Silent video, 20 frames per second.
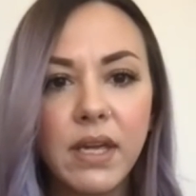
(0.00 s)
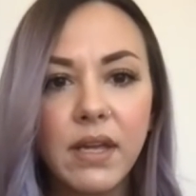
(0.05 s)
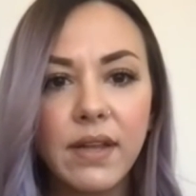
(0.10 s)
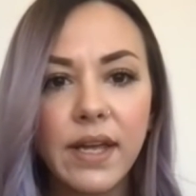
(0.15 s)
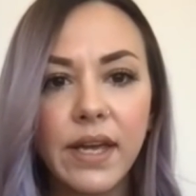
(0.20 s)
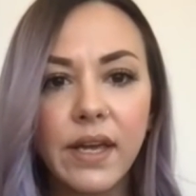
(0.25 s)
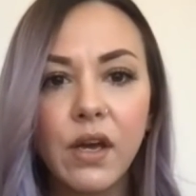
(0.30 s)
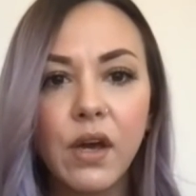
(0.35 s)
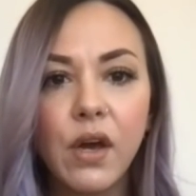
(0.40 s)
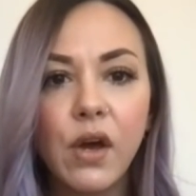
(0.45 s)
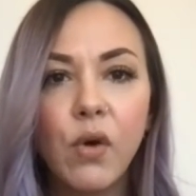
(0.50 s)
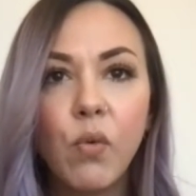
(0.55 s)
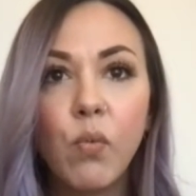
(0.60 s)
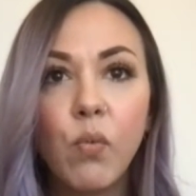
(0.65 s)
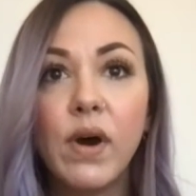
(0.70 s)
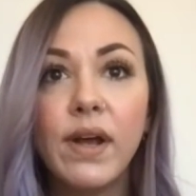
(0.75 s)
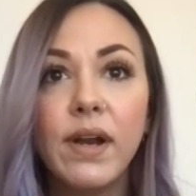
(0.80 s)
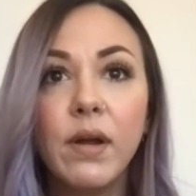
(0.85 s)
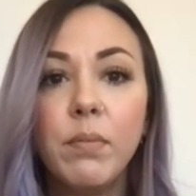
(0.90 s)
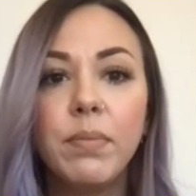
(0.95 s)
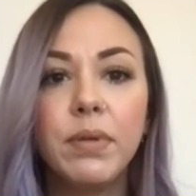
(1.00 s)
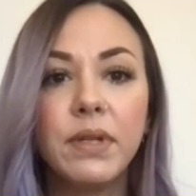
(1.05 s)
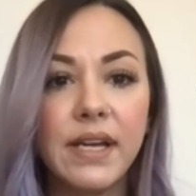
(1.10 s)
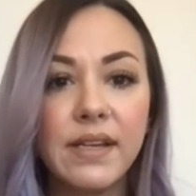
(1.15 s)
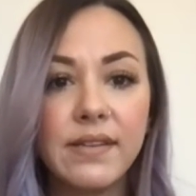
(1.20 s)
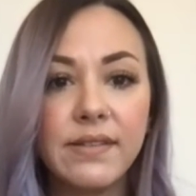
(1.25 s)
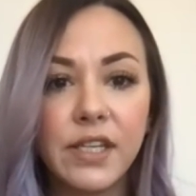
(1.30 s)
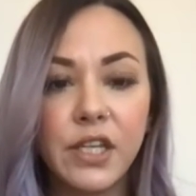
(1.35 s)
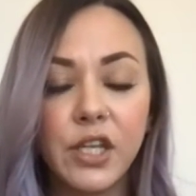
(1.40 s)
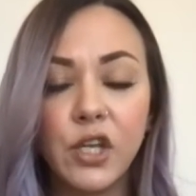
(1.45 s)
Like, what a
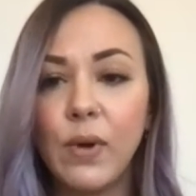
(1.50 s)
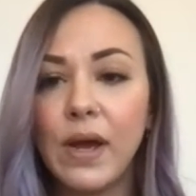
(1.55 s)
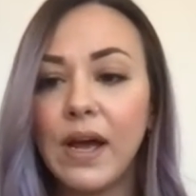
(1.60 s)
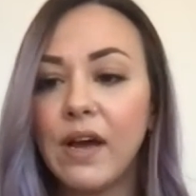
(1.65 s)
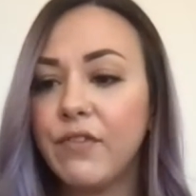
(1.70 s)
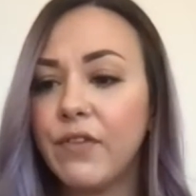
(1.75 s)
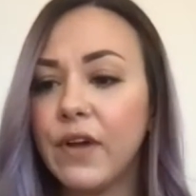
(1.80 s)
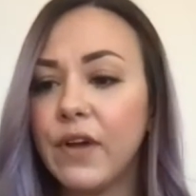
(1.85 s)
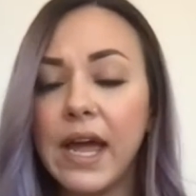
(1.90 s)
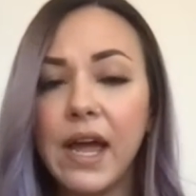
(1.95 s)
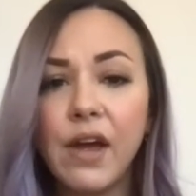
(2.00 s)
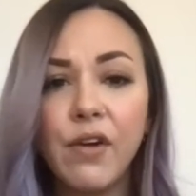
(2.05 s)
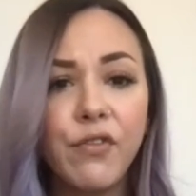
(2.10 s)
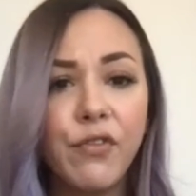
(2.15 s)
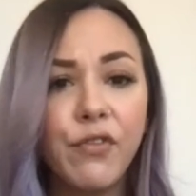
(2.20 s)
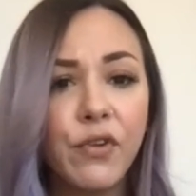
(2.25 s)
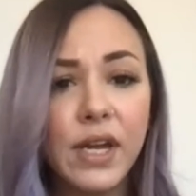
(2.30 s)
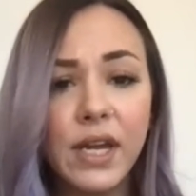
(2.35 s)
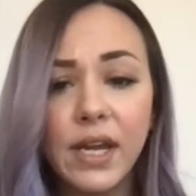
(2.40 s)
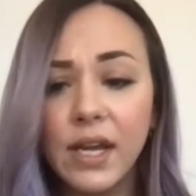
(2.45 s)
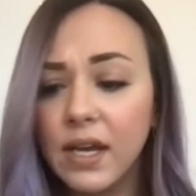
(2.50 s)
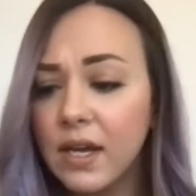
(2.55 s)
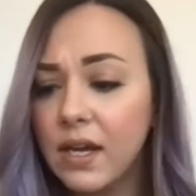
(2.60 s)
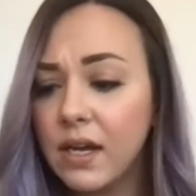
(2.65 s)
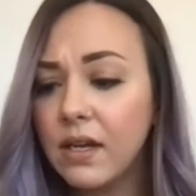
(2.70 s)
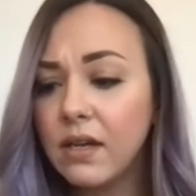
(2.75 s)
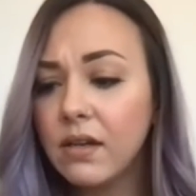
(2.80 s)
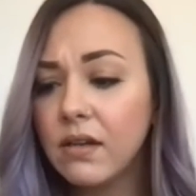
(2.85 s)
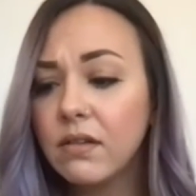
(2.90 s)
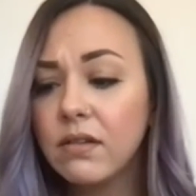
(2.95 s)
blessing. You have every
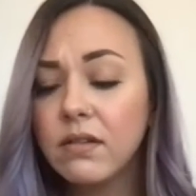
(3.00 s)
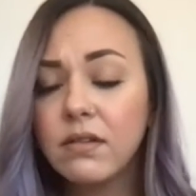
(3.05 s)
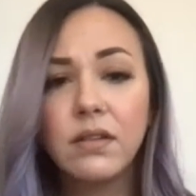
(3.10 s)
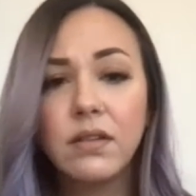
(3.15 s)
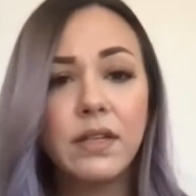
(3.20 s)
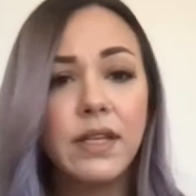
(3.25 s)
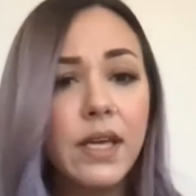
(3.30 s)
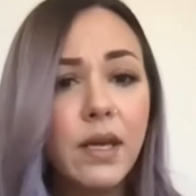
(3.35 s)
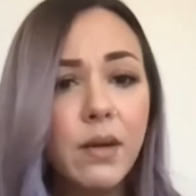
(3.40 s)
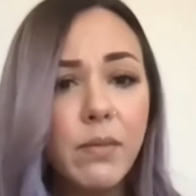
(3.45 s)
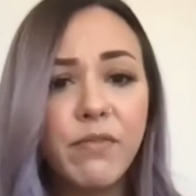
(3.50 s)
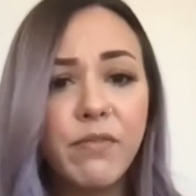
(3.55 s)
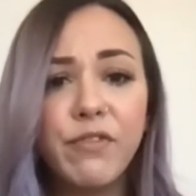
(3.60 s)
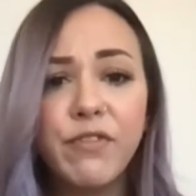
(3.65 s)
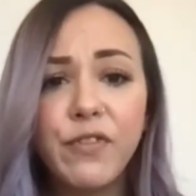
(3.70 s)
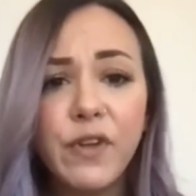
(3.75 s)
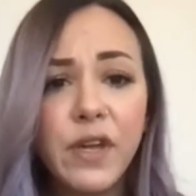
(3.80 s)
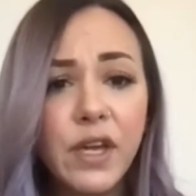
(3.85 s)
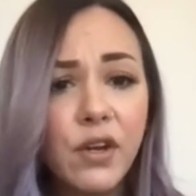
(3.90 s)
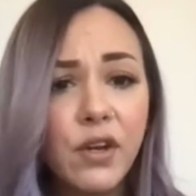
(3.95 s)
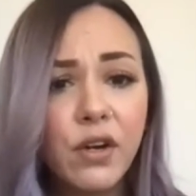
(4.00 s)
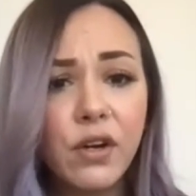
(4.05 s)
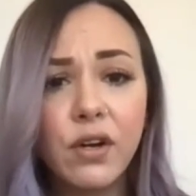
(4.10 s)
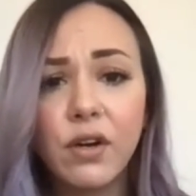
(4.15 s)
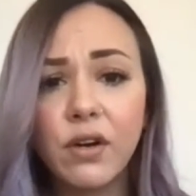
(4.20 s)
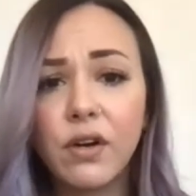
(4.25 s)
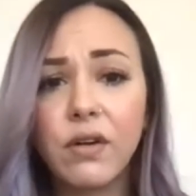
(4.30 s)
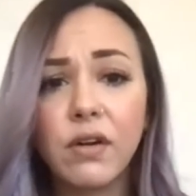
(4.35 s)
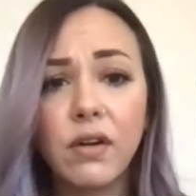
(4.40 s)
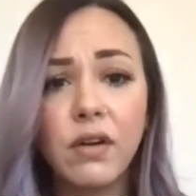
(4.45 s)
limb,
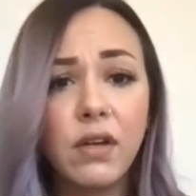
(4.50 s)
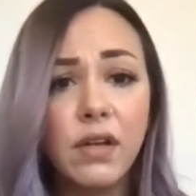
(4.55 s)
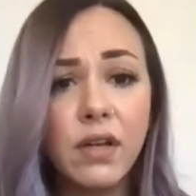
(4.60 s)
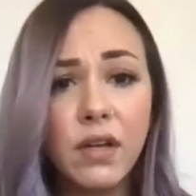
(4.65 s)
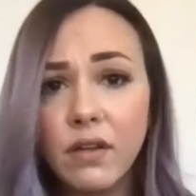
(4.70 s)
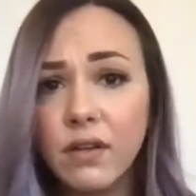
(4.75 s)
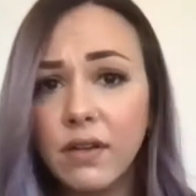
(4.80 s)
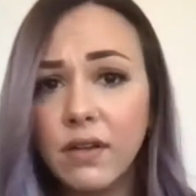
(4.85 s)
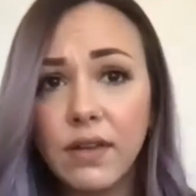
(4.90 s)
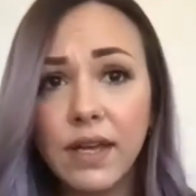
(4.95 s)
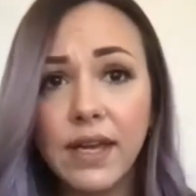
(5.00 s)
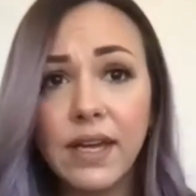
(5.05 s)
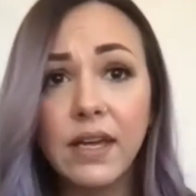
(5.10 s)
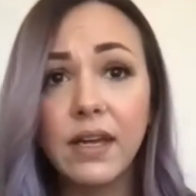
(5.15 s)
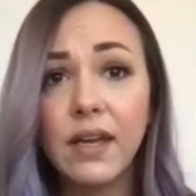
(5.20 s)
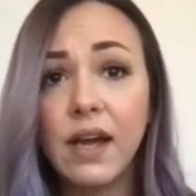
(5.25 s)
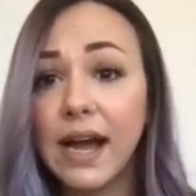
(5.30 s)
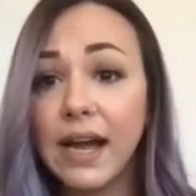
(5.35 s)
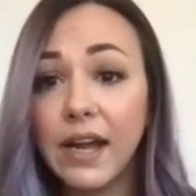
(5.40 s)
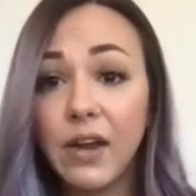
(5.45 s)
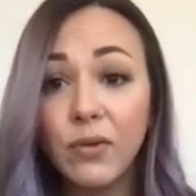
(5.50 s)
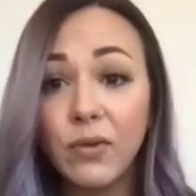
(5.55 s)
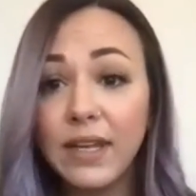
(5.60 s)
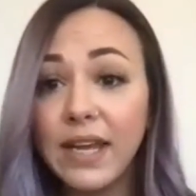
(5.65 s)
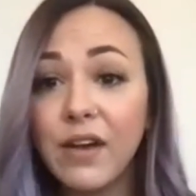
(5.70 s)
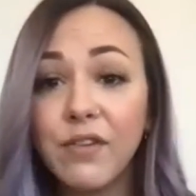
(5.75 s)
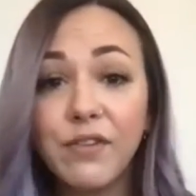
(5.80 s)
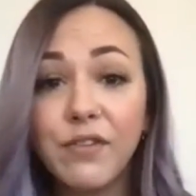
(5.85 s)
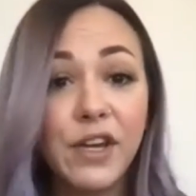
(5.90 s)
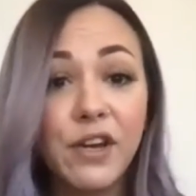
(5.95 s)
finger, like I only
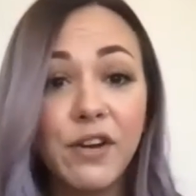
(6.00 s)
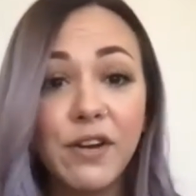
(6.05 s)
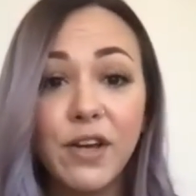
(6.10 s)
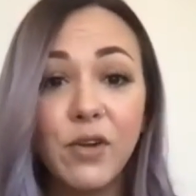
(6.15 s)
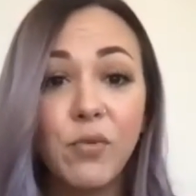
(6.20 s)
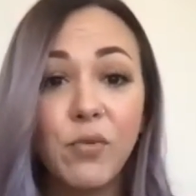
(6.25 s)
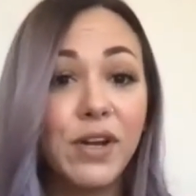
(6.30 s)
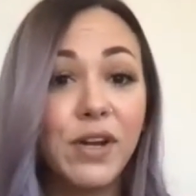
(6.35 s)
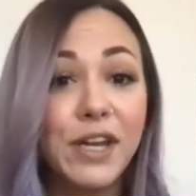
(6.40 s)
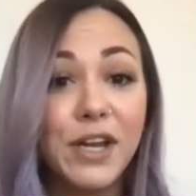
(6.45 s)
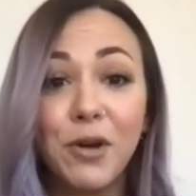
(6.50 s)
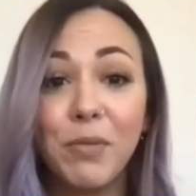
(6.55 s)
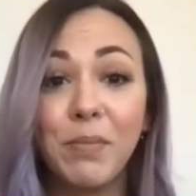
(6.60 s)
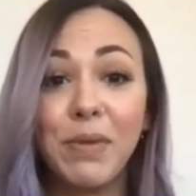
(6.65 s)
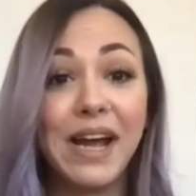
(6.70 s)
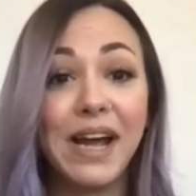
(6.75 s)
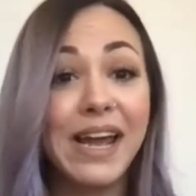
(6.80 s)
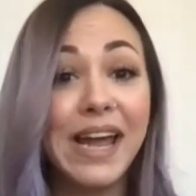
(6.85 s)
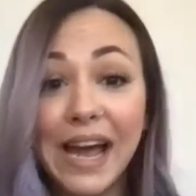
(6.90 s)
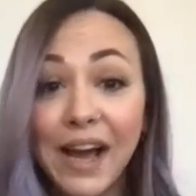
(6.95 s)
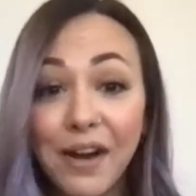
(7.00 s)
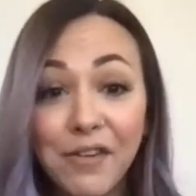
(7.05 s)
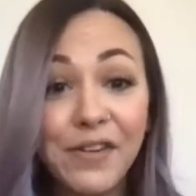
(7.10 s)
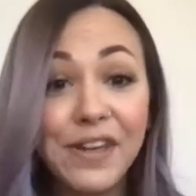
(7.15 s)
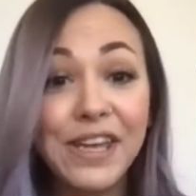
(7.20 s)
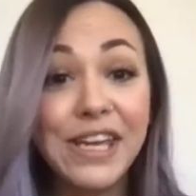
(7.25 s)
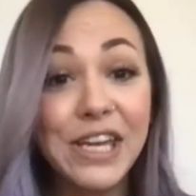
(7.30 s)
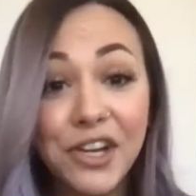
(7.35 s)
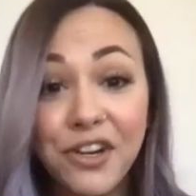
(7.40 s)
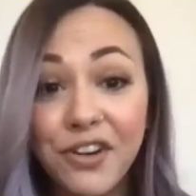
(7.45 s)
have hearing in one ear, but I have
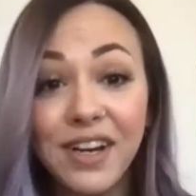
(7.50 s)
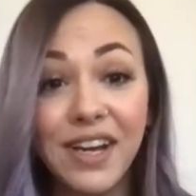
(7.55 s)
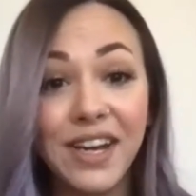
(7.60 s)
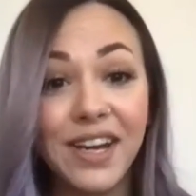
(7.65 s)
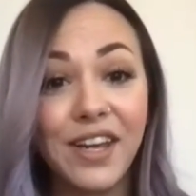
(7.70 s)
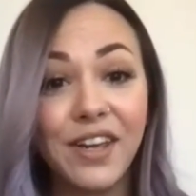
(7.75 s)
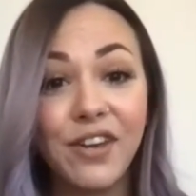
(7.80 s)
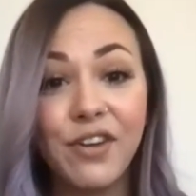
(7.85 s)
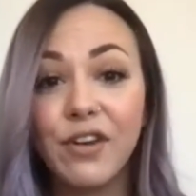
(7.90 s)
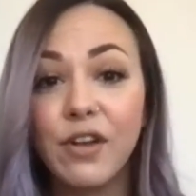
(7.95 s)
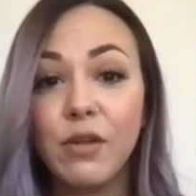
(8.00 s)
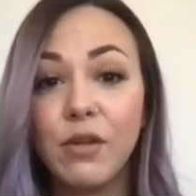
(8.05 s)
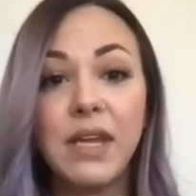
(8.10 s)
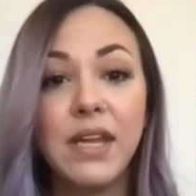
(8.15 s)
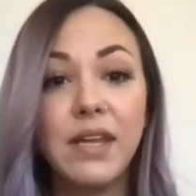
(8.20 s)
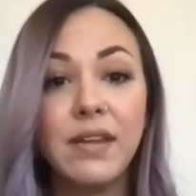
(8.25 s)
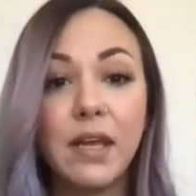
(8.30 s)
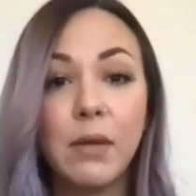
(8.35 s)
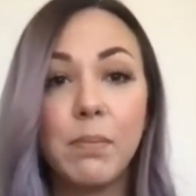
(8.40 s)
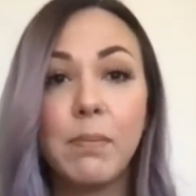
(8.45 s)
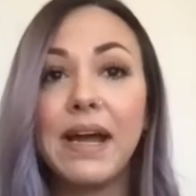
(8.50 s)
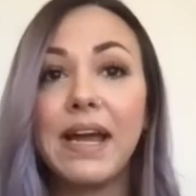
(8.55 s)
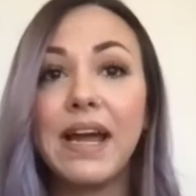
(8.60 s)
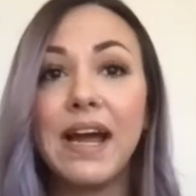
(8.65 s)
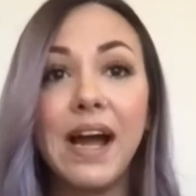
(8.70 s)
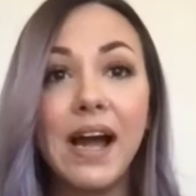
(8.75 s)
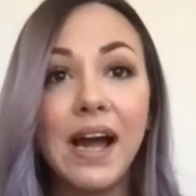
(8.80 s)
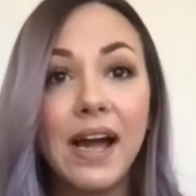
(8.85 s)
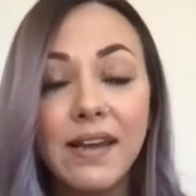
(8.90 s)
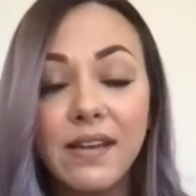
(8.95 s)
hearing, you know what I mean? Like my
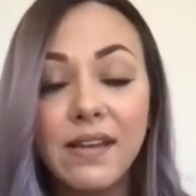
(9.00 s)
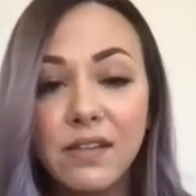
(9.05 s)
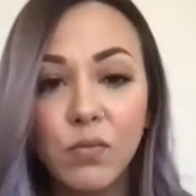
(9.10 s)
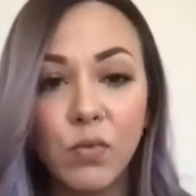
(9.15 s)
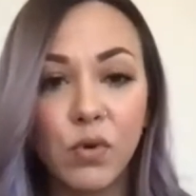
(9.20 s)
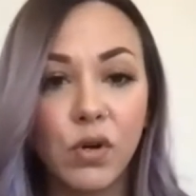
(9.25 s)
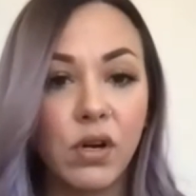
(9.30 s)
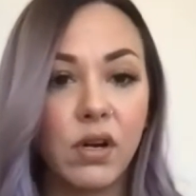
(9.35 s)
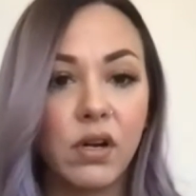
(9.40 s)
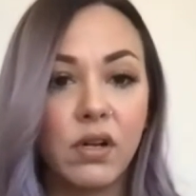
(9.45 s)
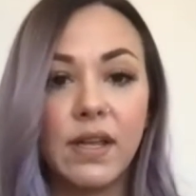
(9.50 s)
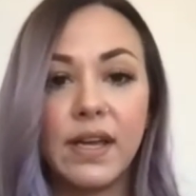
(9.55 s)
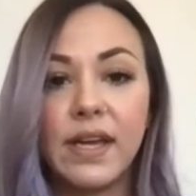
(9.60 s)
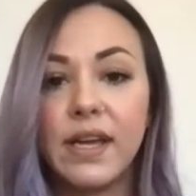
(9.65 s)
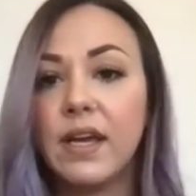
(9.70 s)
eyes work. Like